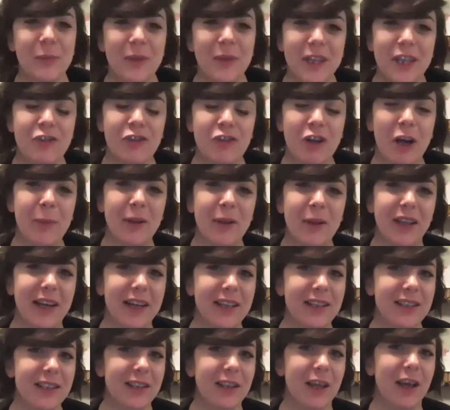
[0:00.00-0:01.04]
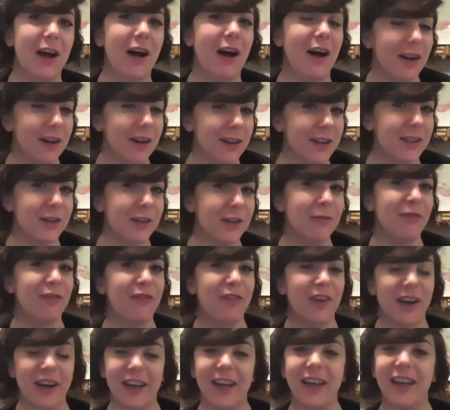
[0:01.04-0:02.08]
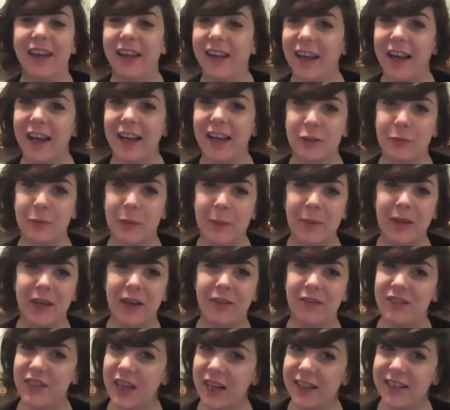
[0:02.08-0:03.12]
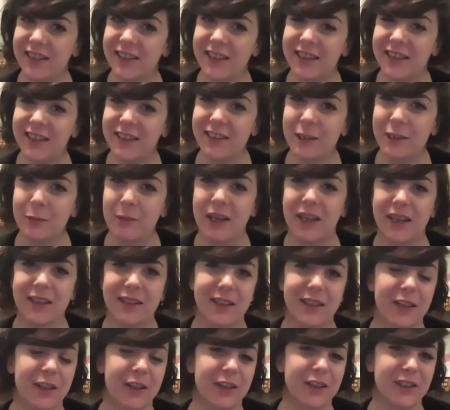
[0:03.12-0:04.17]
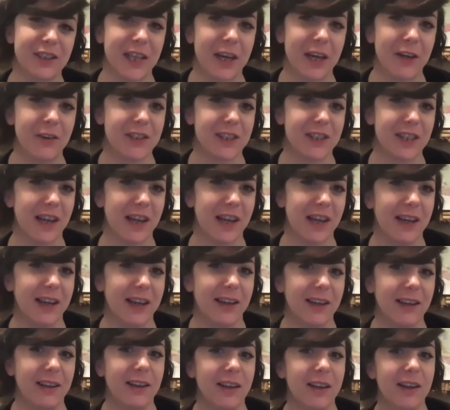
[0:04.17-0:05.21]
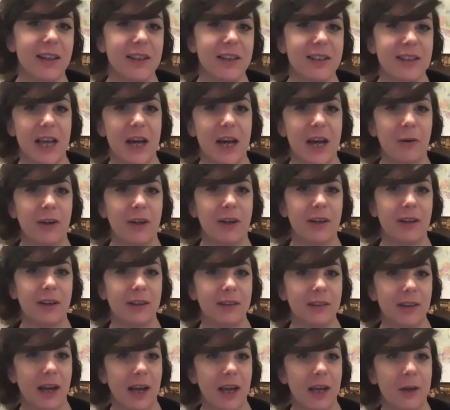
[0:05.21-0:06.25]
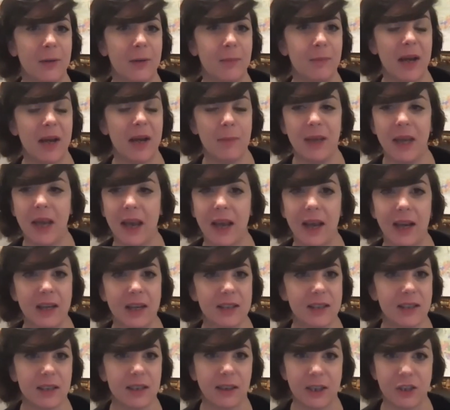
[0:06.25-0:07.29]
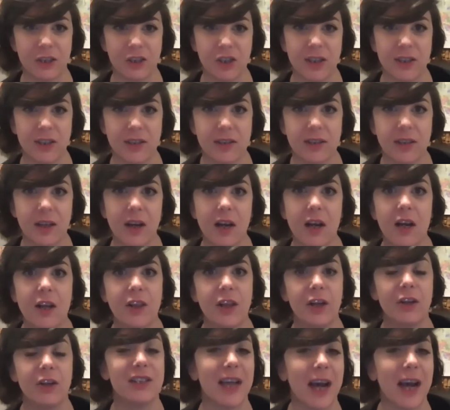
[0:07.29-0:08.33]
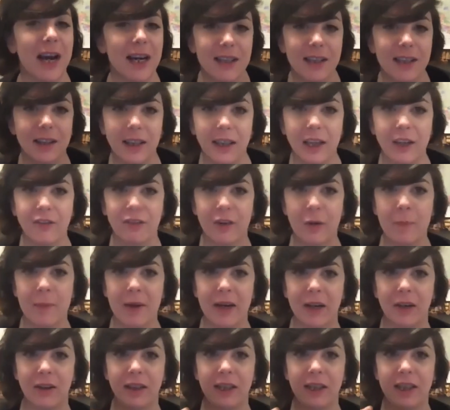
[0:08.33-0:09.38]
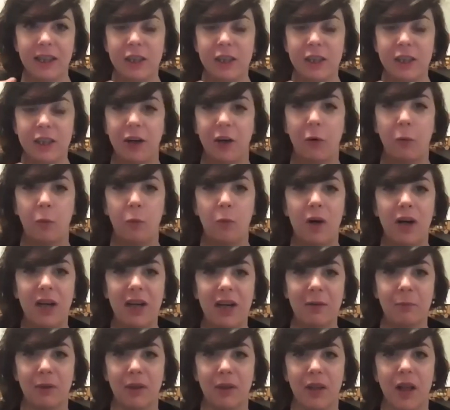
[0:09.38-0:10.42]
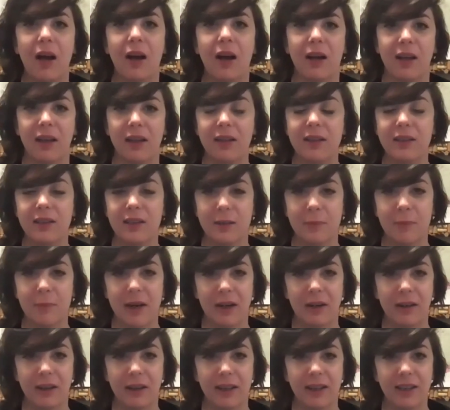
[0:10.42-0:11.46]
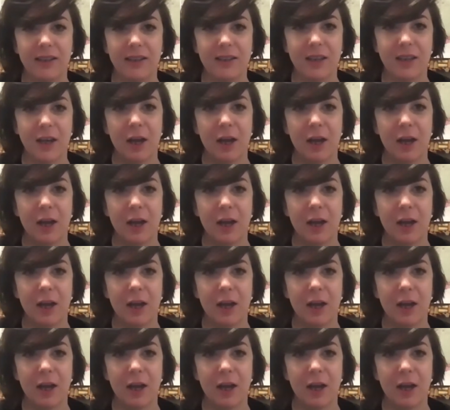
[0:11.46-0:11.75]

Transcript: want to drop a line to the awesome fucking kick-ass women of Denizens because their Southside Sour um, I P A is delicious. They're technically from Maryland, but they're one block into Maryland